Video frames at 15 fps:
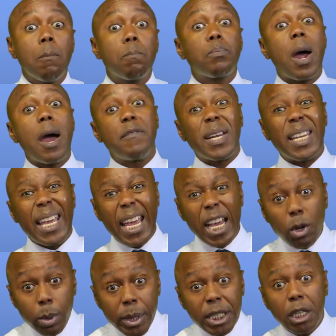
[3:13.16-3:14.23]
Private
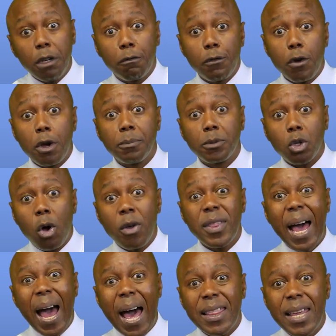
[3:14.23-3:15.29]
equity firms, on
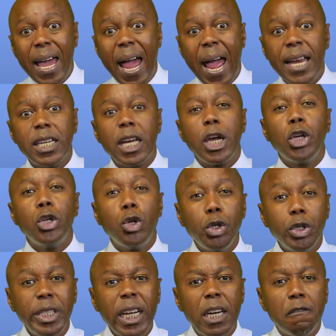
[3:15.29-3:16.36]
the other hand,
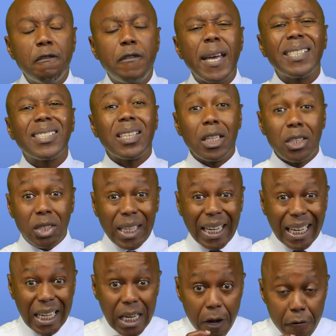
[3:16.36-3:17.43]
usually invest
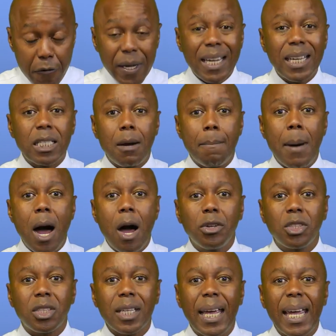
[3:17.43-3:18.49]
significant
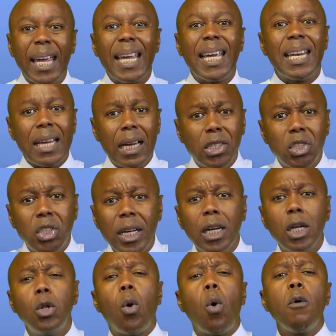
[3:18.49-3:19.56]
amounts in a
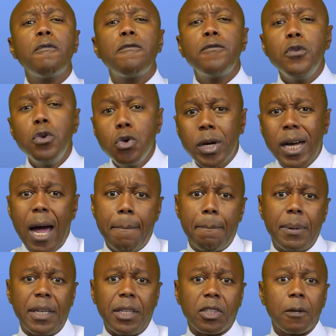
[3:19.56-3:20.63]
single or few
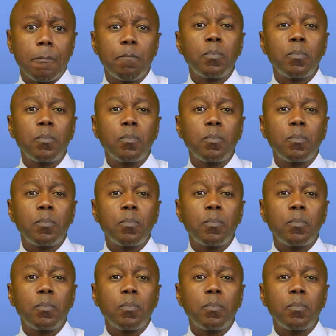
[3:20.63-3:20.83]
companies.